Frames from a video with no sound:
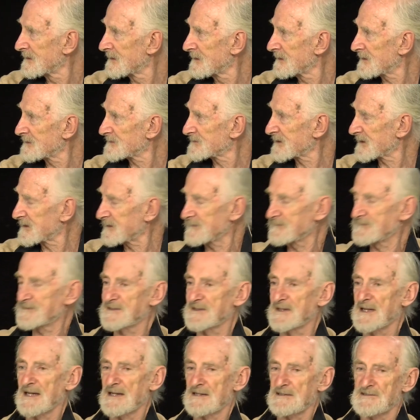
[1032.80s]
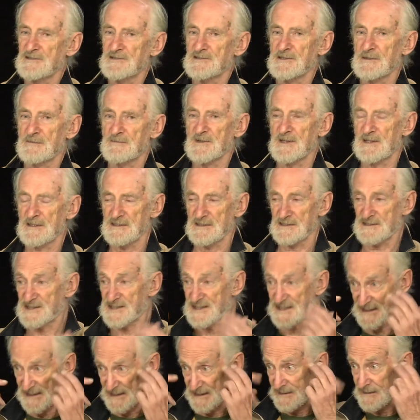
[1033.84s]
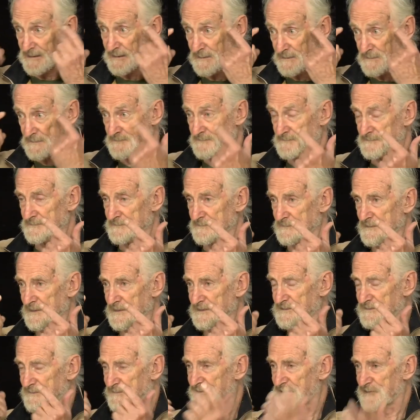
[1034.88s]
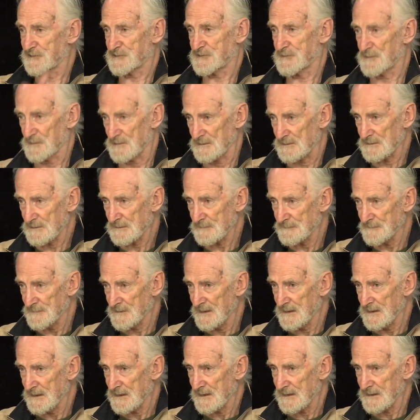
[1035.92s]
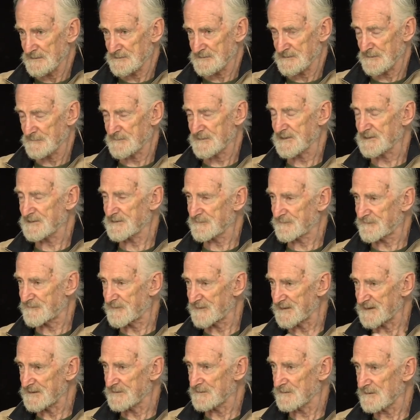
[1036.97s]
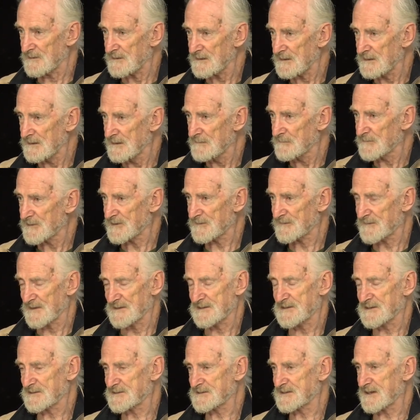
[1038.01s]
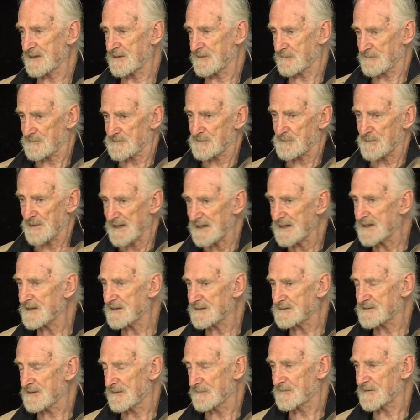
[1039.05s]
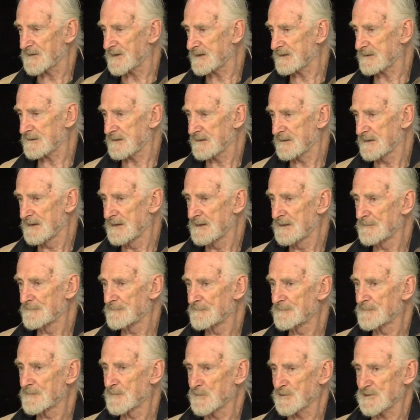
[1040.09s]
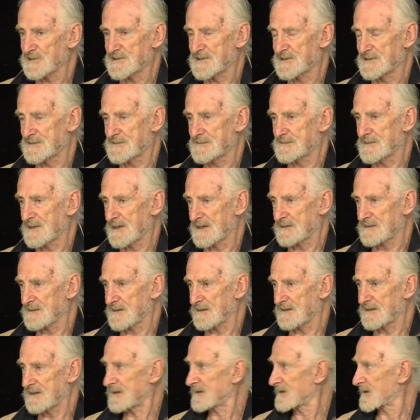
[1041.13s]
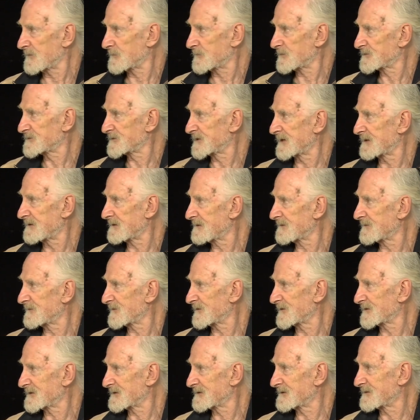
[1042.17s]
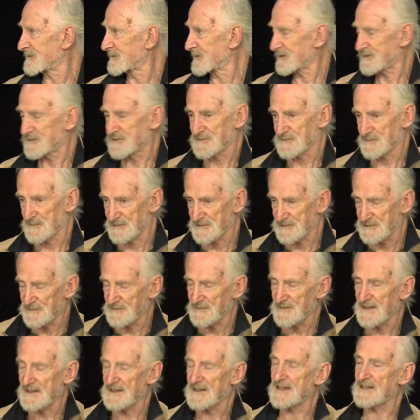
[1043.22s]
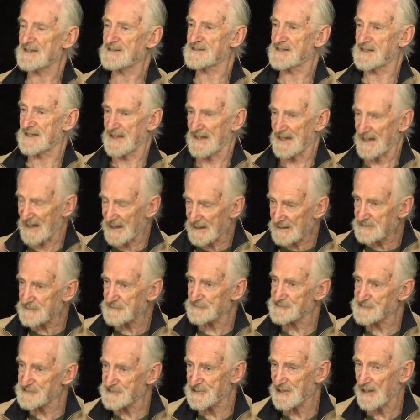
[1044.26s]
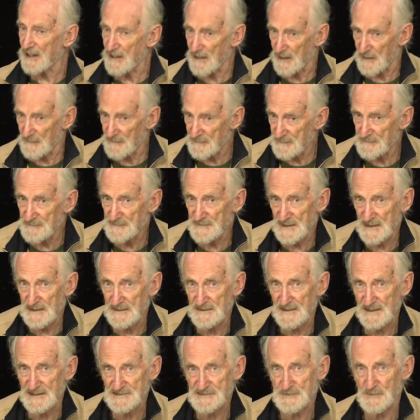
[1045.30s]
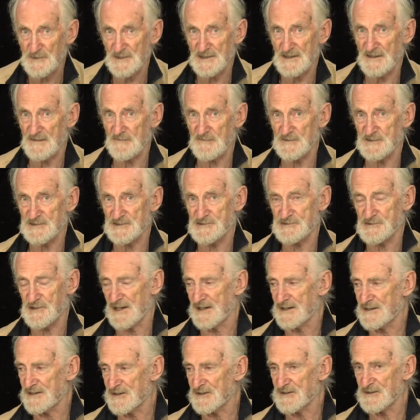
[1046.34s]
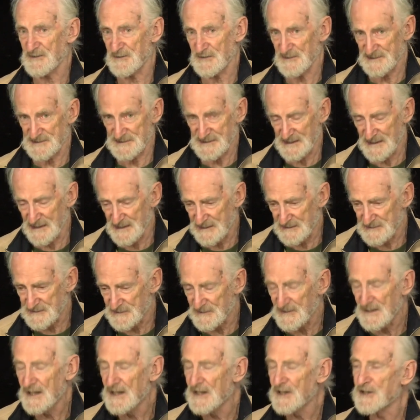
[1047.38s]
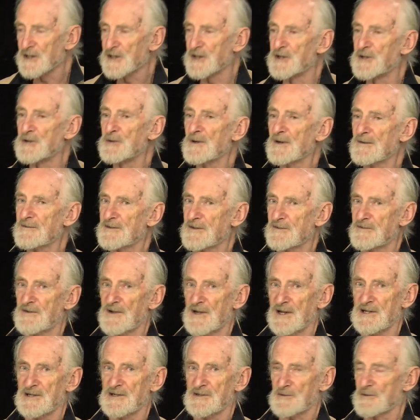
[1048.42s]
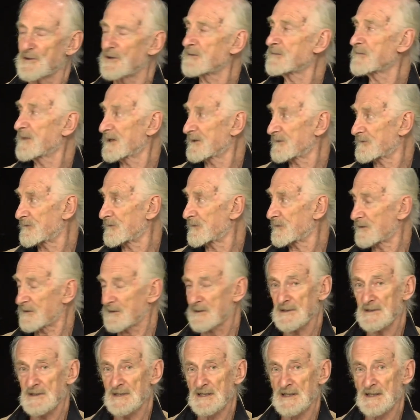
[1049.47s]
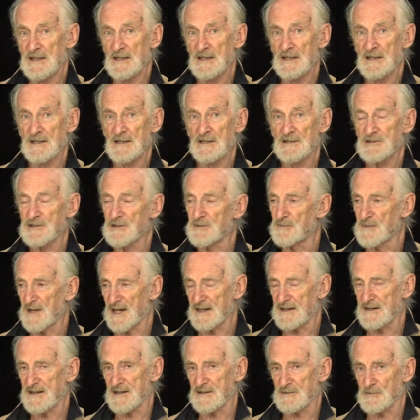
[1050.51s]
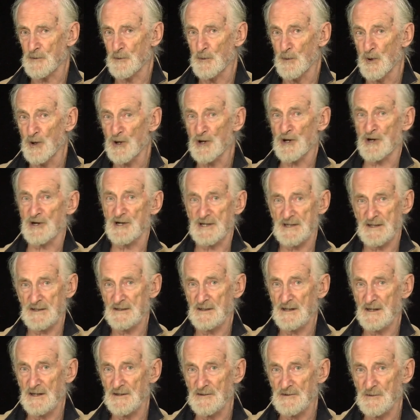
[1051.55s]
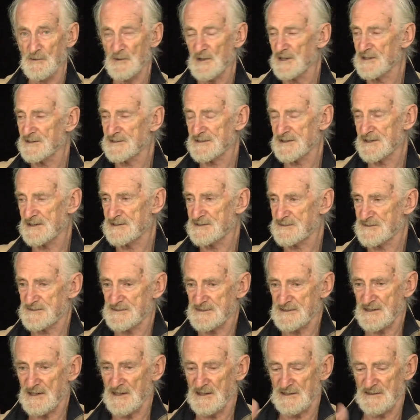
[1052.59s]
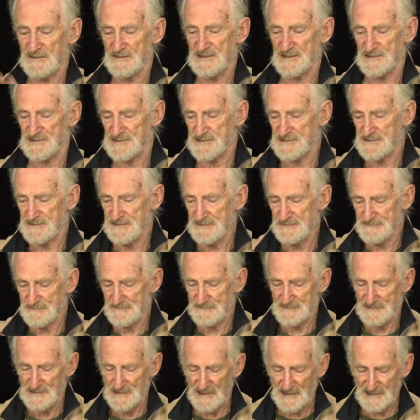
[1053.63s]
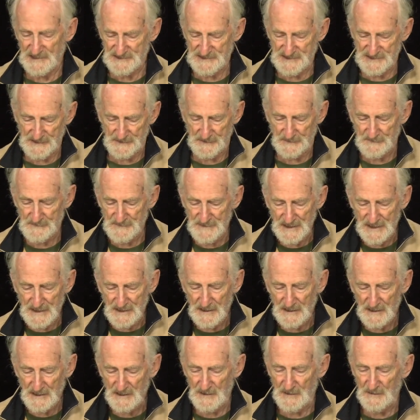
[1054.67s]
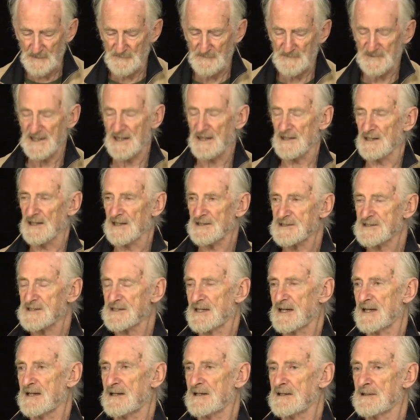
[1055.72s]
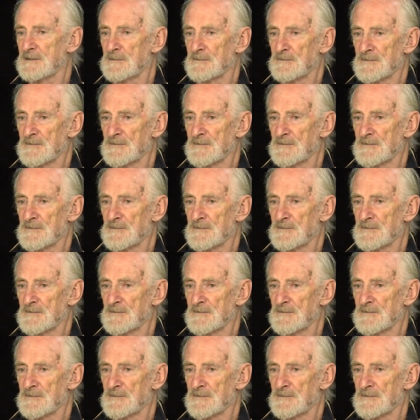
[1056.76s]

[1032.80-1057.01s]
because it gives the actor something to see, it's visual, and something to feel. But if I just say you're explaining something, which is like 99% of what right. directors would do, then it's the actor's job, and that's what I've trained to do as an actor. You have to find your own metaphor to make it work. Otherwise, it's kind of just lies there. Um, now, let's say